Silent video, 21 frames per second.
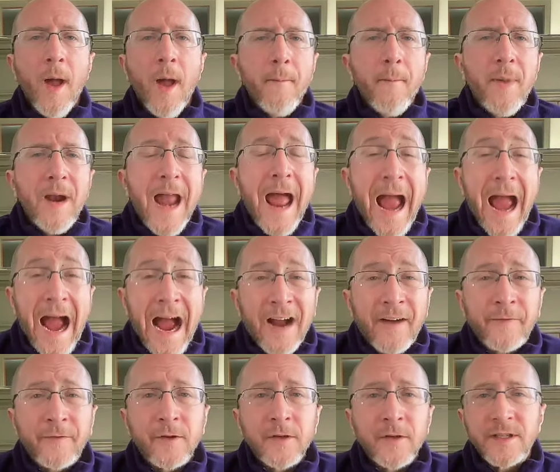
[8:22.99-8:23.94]
But
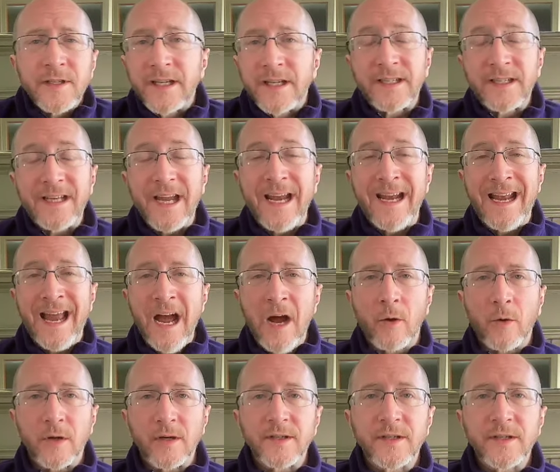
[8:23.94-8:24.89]
after 6 to 8
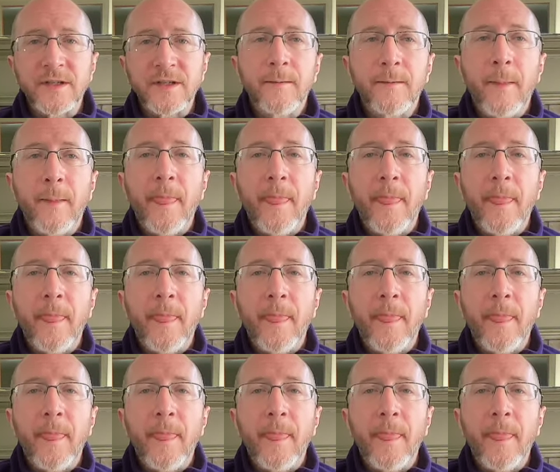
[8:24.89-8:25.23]
hours,